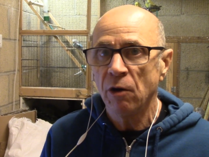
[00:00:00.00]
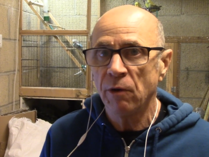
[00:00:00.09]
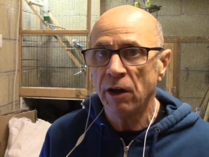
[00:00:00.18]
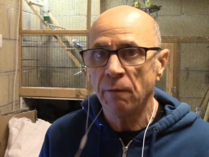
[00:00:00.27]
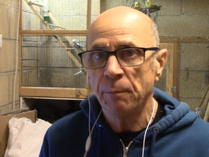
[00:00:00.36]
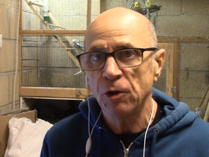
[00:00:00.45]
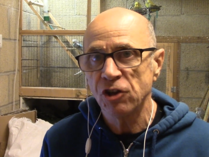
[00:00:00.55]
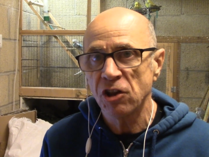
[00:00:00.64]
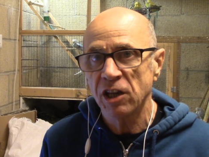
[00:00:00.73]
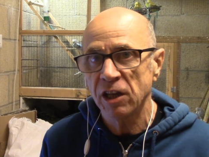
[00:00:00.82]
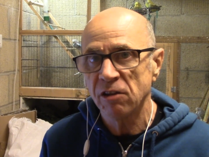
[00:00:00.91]
Well,
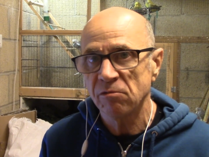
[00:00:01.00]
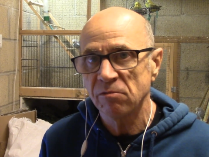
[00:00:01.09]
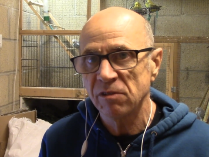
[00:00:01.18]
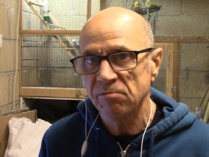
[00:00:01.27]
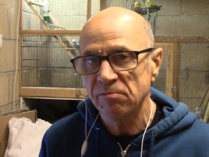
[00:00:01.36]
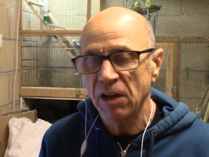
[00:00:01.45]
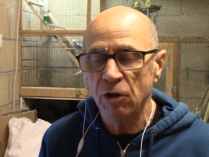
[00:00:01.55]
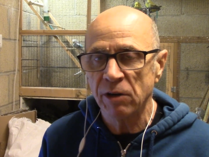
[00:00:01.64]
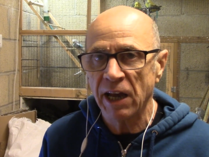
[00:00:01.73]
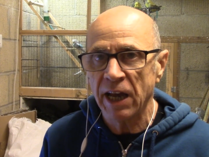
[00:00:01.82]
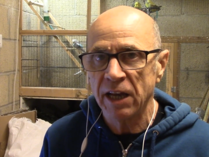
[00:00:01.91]
Budgies did
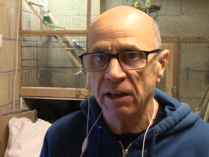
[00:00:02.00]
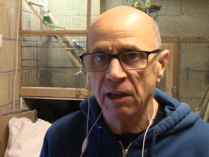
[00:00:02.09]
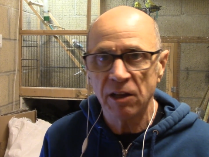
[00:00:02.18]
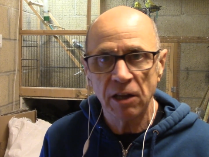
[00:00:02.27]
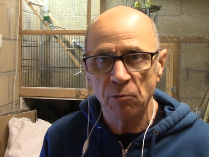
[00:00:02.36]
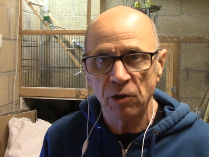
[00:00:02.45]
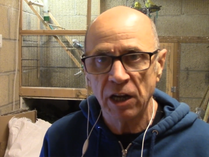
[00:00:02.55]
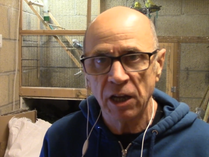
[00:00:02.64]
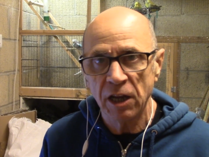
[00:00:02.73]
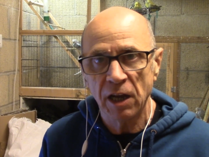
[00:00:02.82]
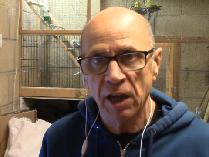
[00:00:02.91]
okay. They didn't
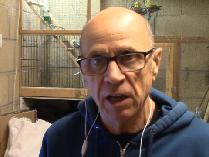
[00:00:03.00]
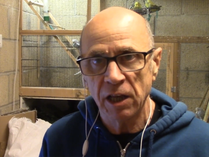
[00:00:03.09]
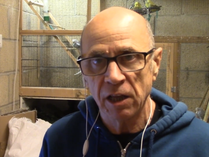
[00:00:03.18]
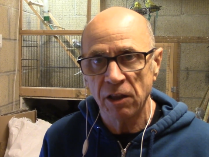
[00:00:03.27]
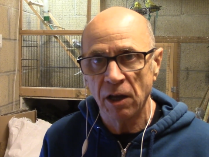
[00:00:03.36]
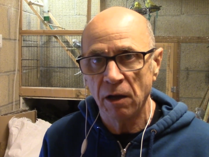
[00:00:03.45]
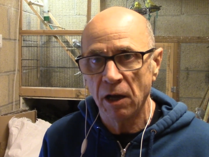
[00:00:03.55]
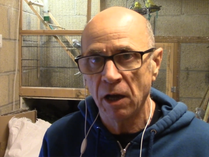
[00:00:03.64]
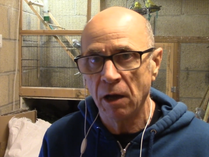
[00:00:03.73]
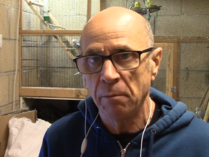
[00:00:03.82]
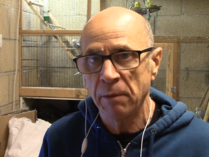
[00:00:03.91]
win any of the
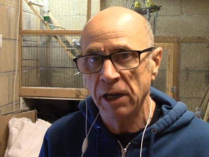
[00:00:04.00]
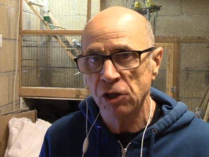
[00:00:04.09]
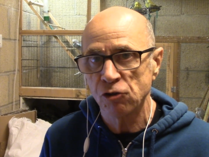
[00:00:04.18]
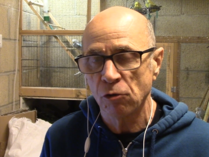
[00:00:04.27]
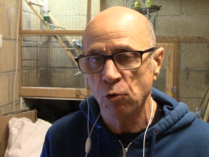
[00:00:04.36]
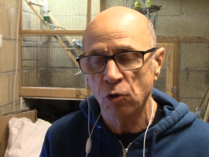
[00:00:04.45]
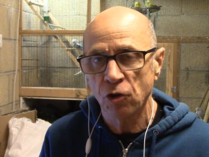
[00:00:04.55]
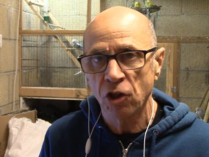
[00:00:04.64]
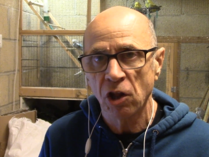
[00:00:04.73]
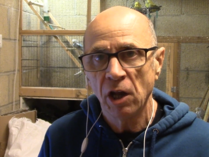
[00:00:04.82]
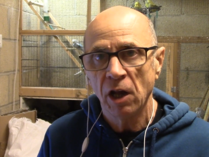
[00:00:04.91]
major
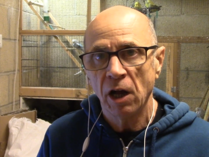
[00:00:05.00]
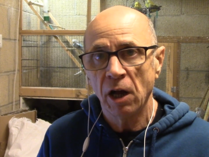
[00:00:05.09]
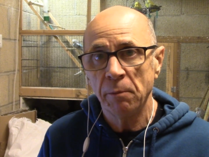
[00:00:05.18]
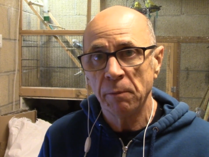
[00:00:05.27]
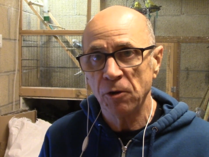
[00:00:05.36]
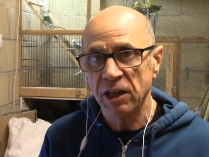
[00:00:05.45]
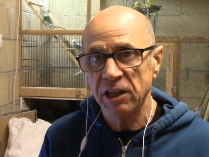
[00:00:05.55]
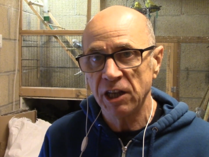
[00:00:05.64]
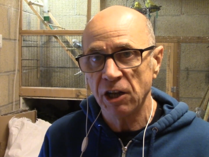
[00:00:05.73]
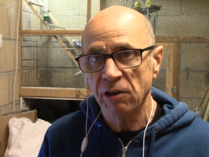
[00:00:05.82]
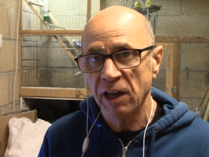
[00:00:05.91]
awards, but they
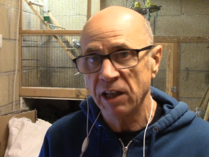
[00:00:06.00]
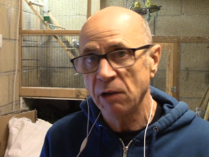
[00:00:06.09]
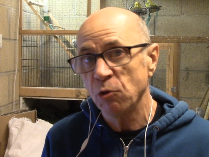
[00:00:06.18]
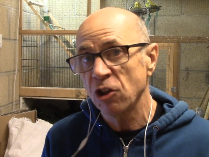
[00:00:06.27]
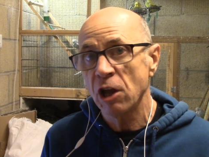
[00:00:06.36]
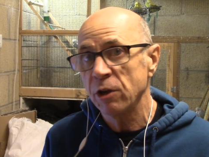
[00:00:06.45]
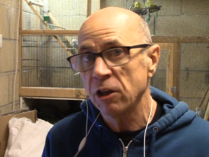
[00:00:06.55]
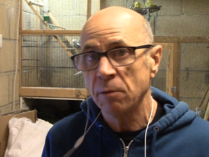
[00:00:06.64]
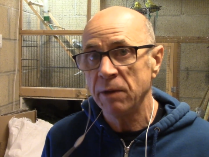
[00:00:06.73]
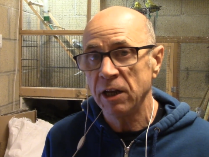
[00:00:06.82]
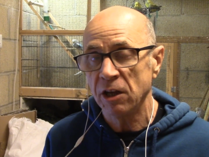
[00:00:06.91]
did okay. There was no
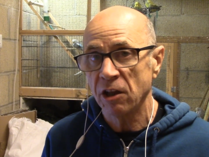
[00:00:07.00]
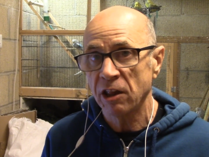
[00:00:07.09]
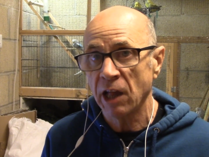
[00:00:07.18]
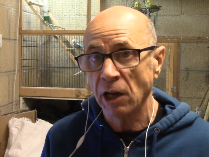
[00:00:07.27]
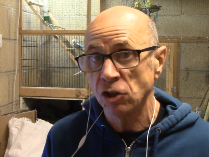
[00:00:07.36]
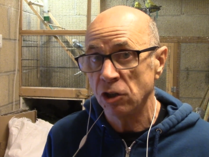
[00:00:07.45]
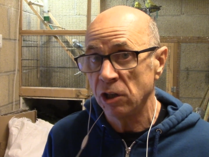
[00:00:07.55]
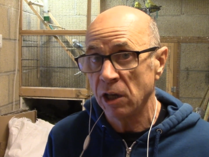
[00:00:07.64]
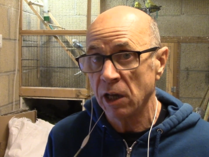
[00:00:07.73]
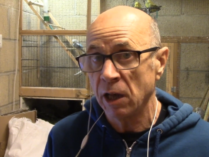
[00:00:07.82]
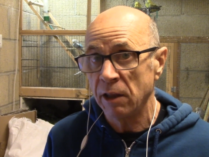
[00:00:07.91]
intermediate section
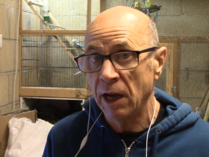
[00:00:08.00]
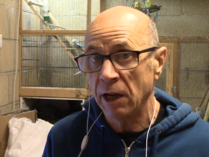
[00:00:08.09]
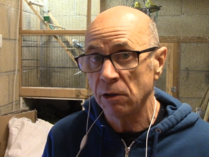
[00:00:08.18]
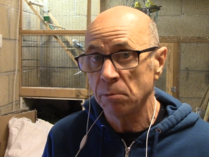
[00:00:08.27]
at that